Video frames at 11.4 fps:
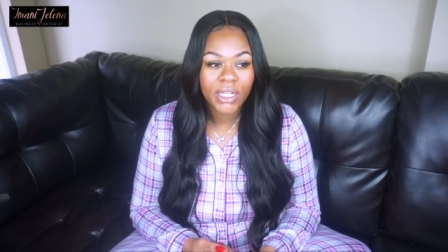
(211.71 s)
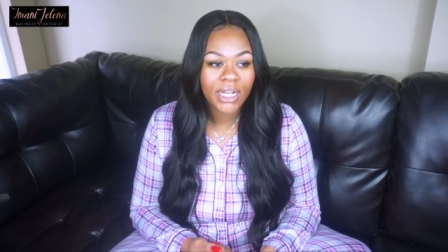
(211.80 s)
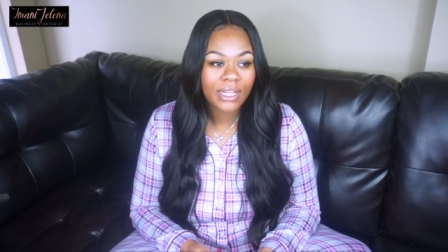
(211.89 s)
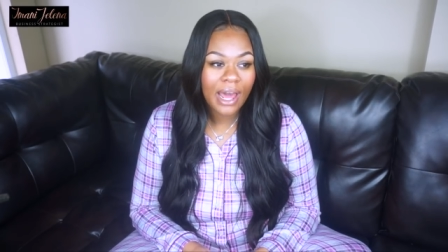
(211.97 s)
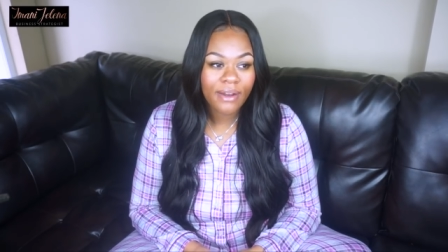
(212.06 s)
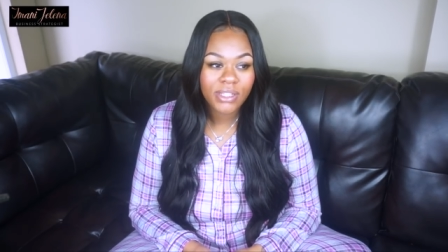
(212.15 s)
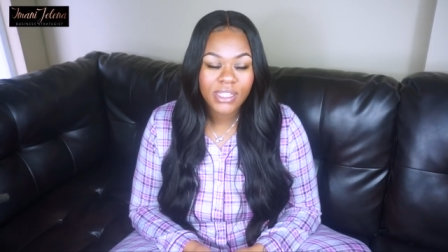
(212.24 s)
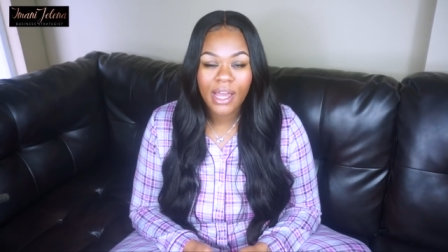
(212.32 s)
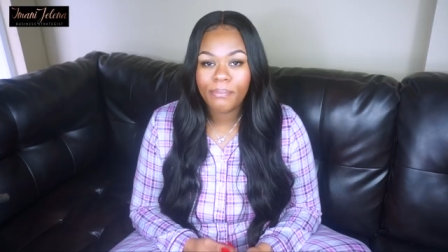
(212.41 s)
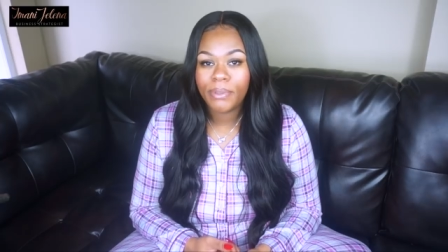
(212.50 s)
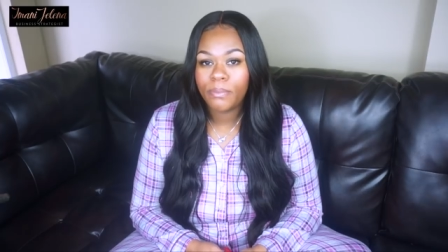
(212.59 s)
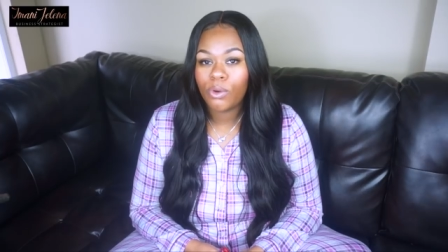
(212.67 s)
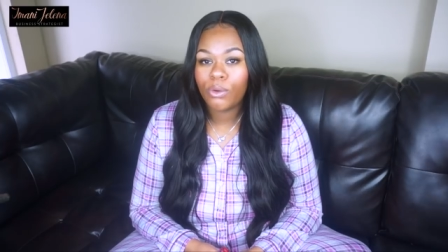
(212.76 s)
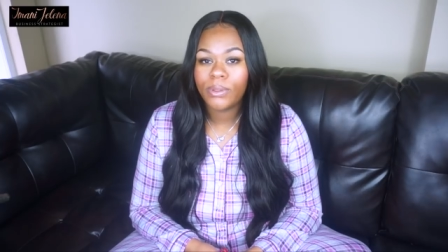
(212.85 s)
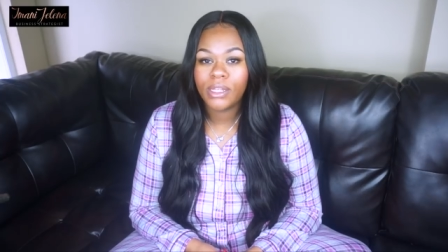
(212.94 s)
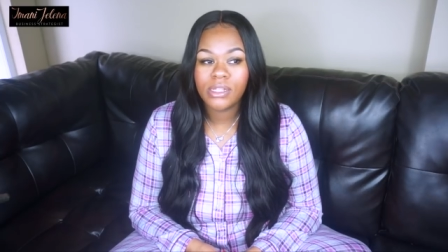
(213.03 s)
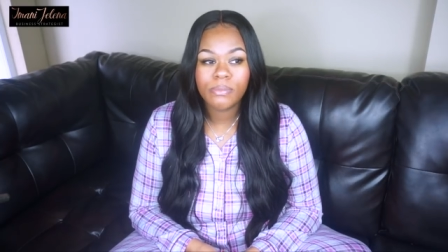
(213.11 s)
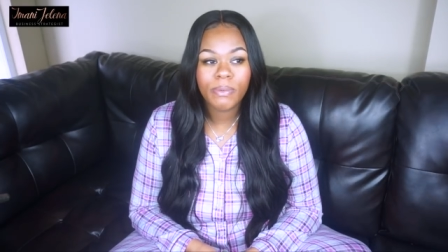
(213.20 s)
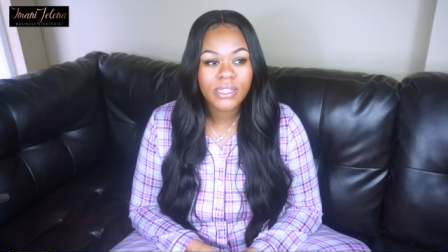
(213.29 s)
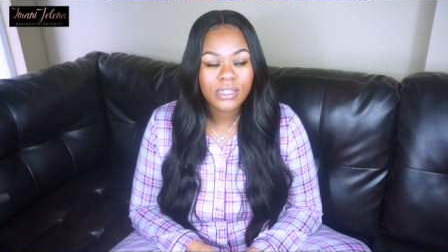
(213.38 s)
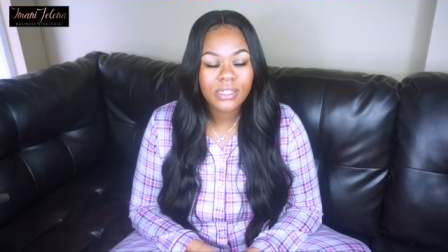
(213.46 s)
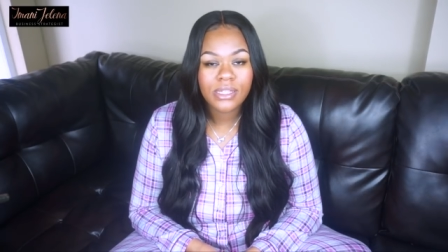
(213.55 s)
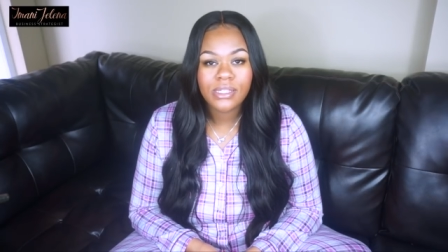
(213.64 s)
And a lot of the time people open these
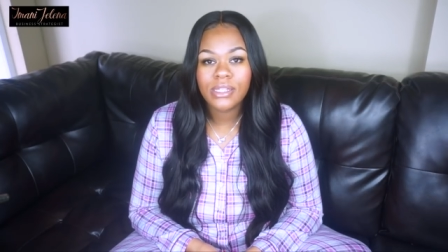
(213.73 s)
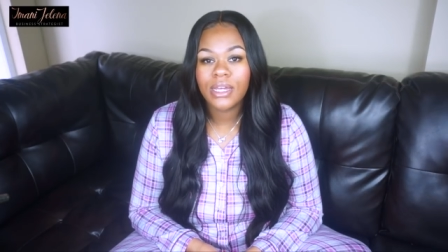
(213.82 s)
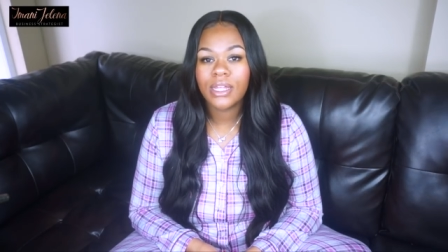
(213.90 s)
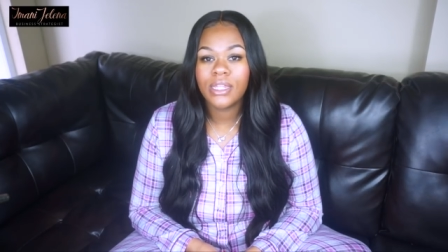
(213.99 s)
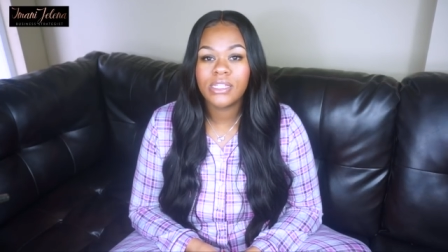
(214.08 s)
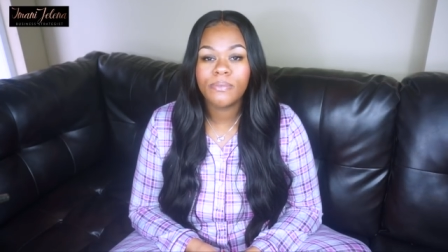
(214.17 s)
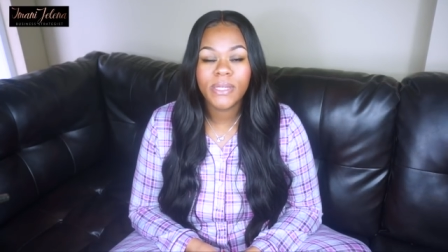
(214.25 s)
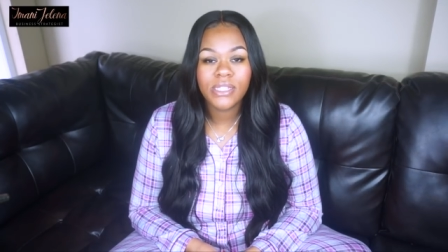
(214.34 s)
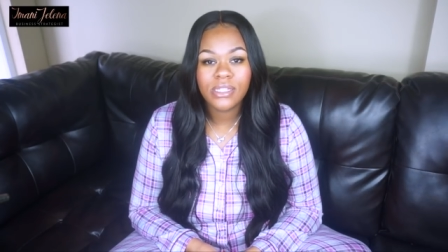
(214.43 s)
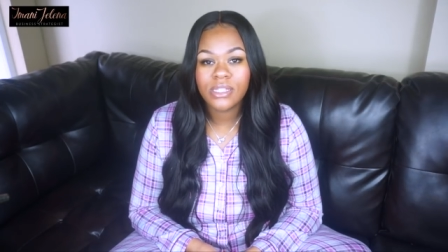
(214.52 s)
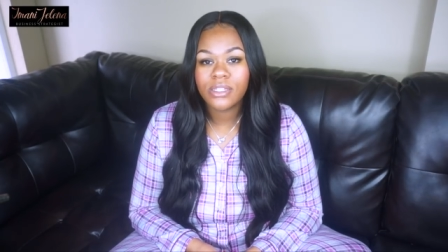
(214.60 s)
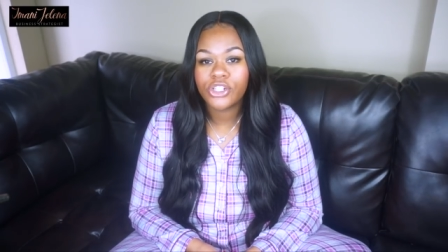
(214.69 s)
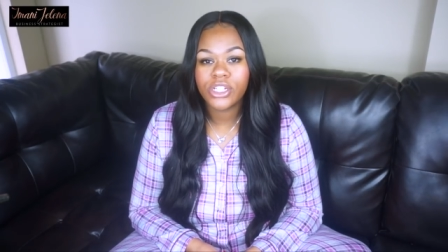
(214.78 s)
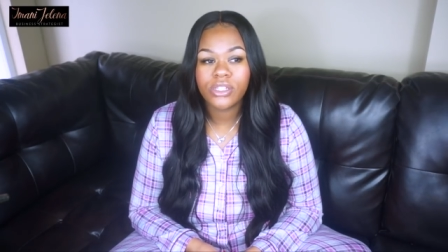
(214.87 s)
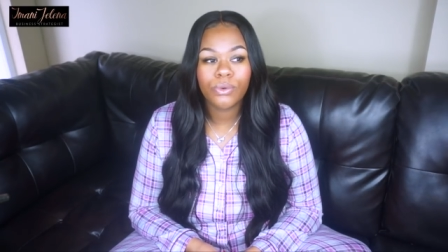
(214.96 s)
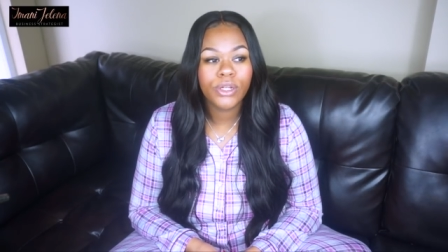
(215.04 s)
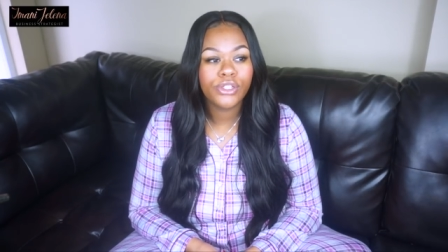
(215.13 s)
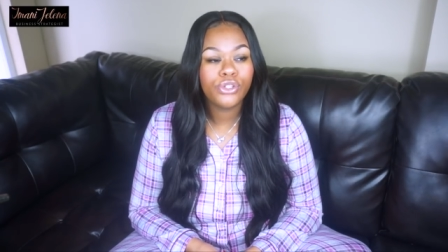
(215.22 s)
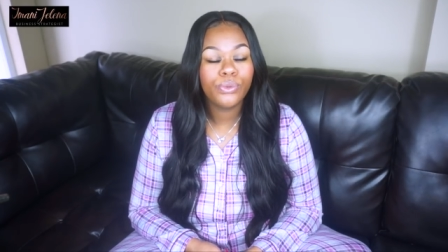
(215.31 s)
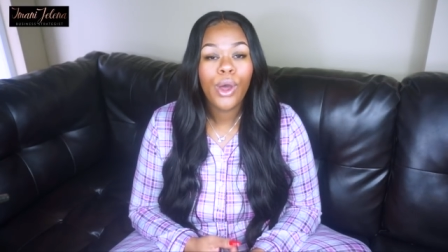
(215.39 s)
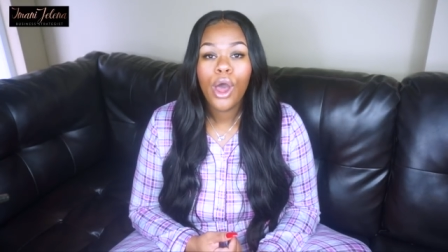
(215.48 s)
businesses thinking these businesses are just going to